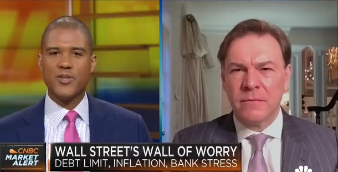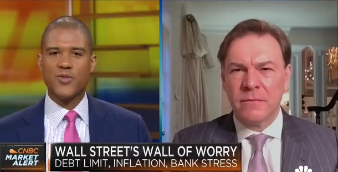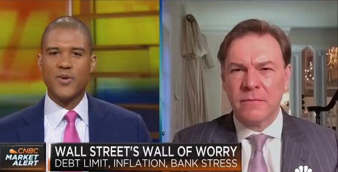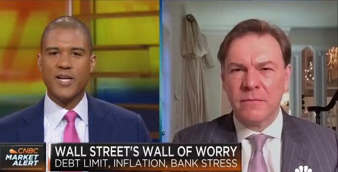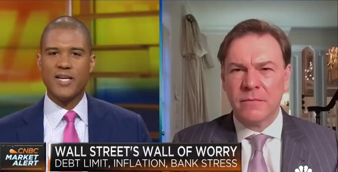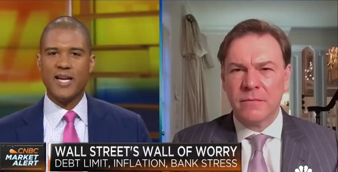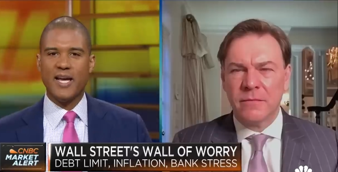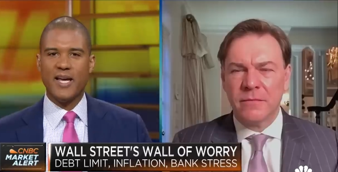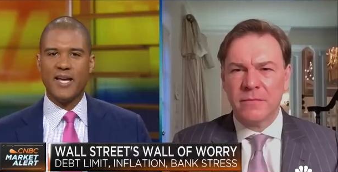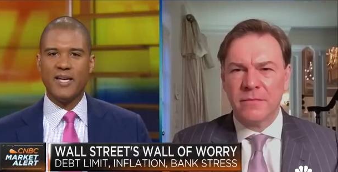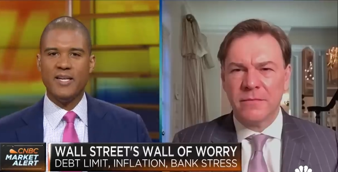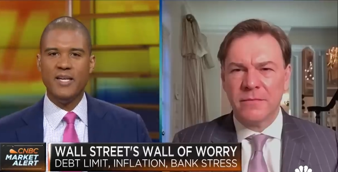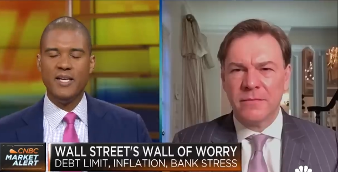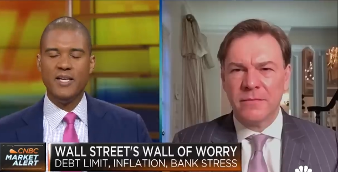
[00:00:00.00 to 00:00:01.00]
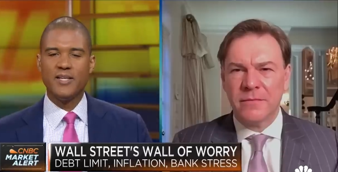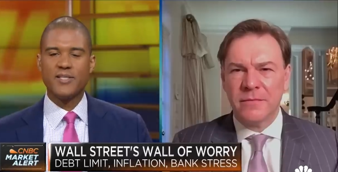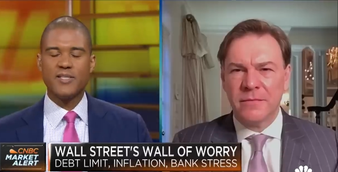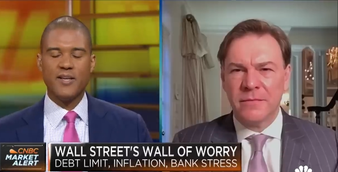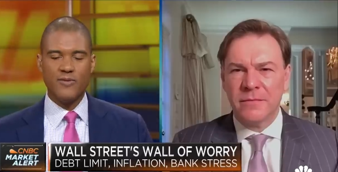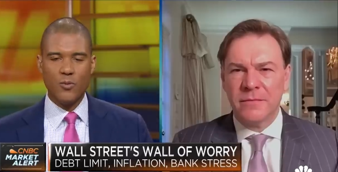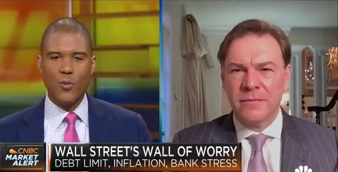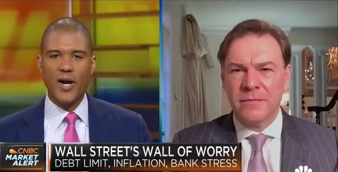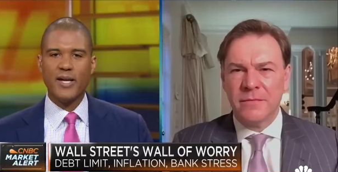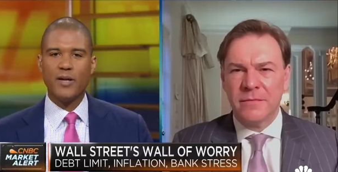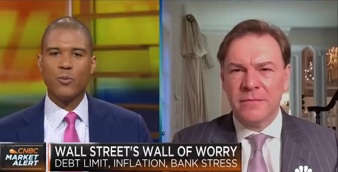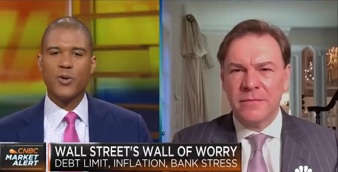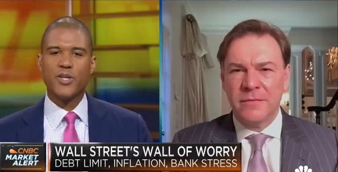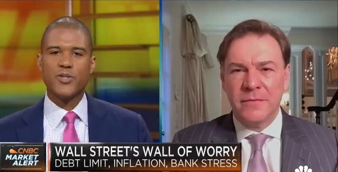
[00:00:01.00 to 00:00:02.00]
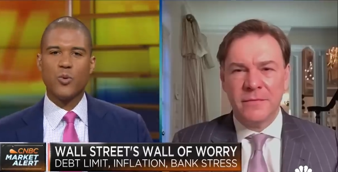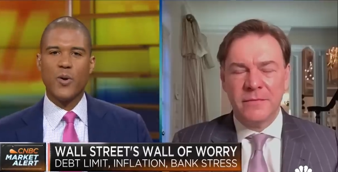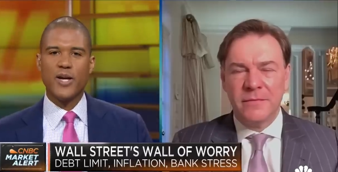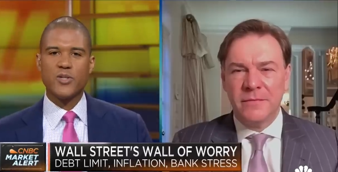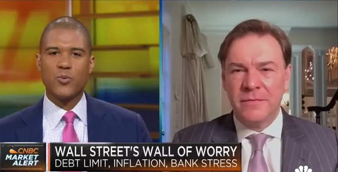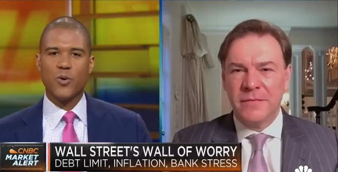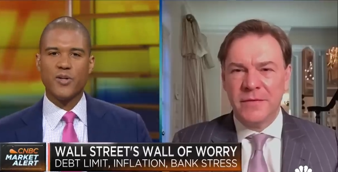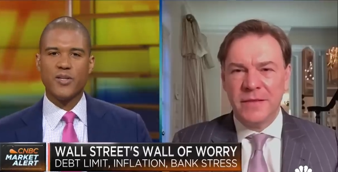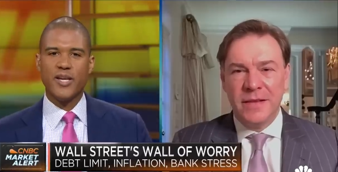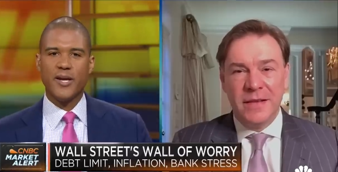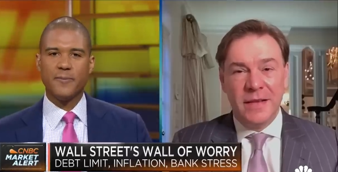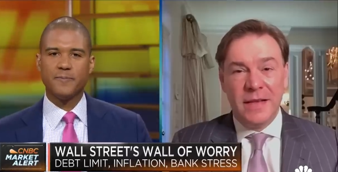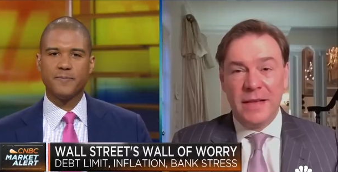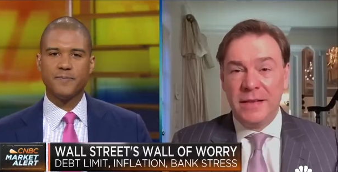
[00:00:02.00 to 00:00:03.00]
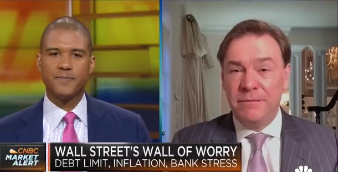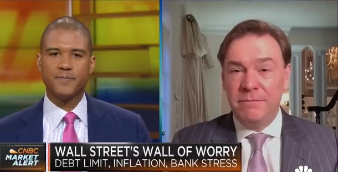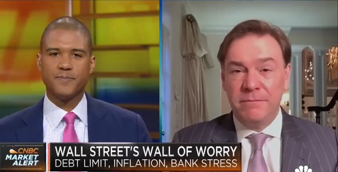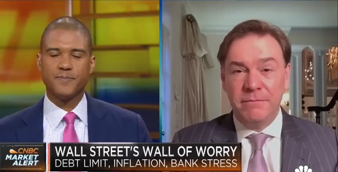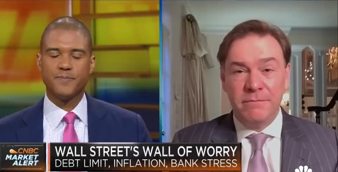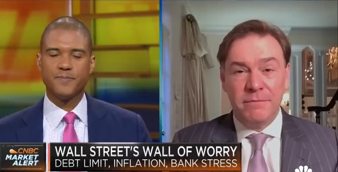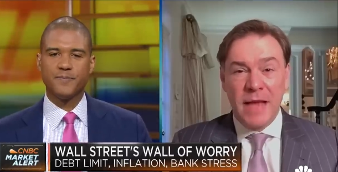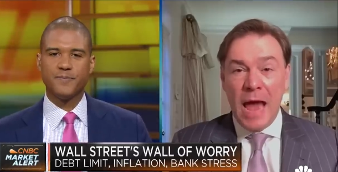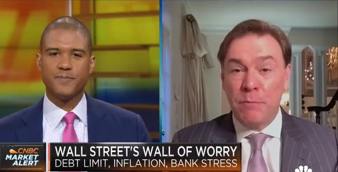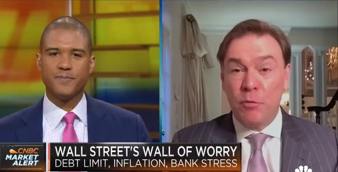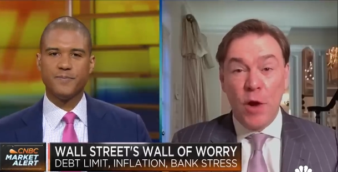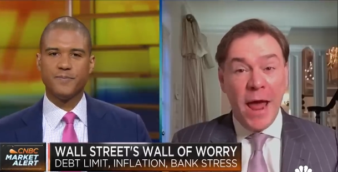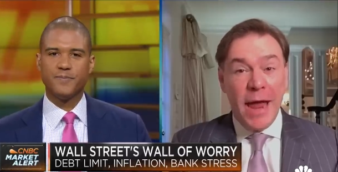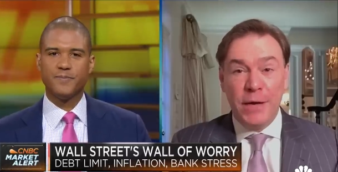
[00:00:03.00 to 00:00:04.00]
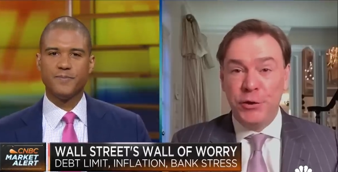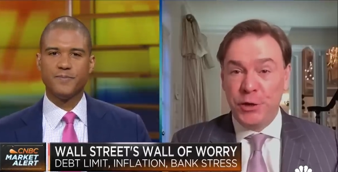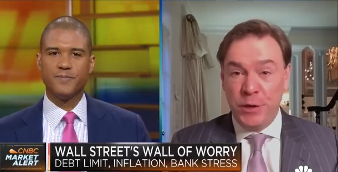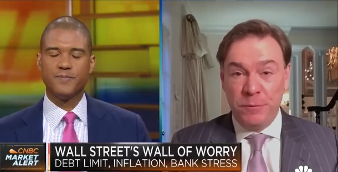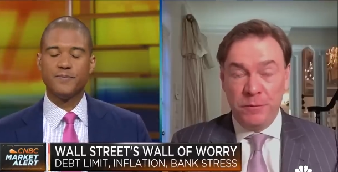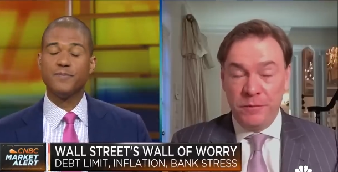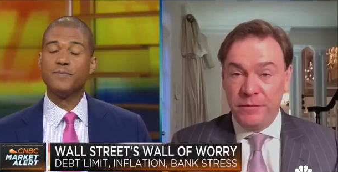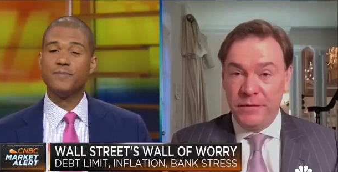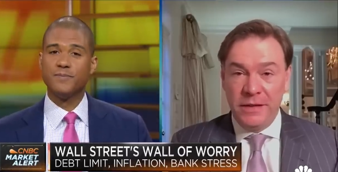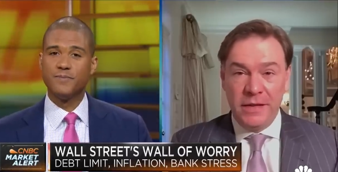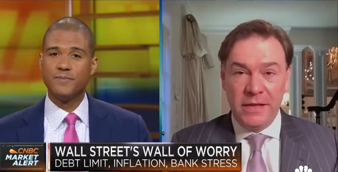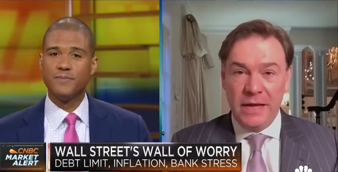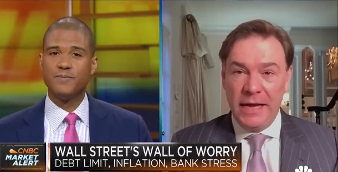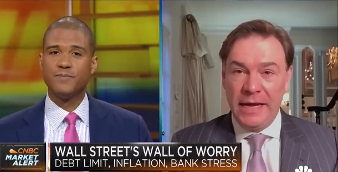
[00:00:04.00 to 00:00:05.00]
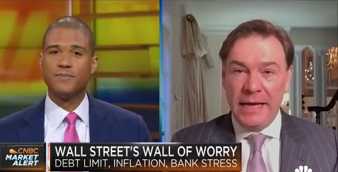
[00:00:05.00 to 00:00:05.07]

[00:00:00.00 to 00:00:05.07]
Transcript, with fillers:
Speaker 1: the trading day ahead. Steven Wieting, what is your WEX word of the day?
Speaker 2: Apprehension. Uh,